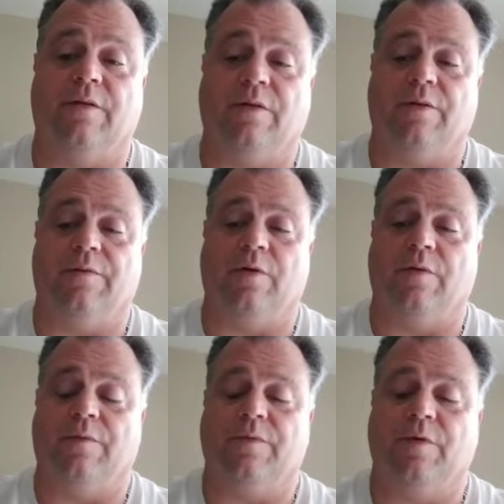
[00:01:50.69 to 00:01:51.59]
good for
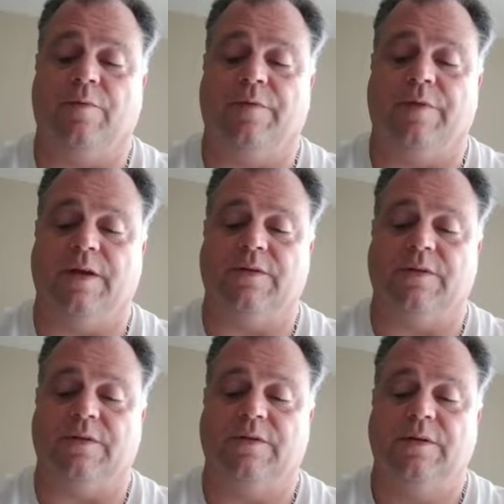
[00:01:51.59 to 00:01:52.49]
home defense,
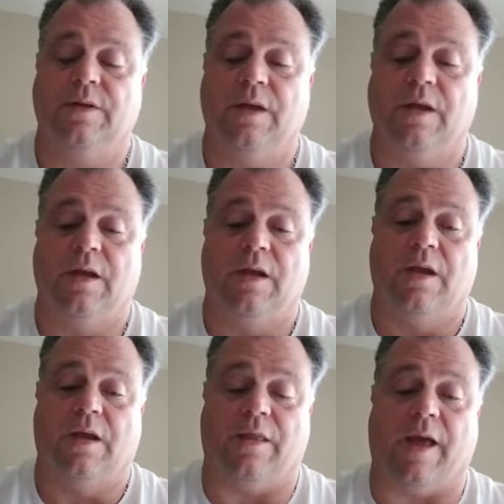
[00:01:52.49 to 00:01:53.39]
is
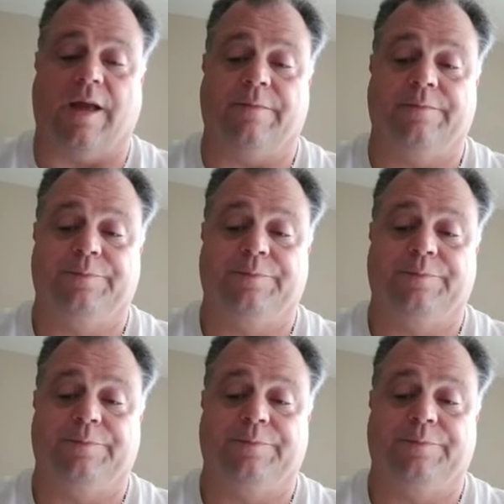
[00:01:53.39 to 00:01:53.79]
that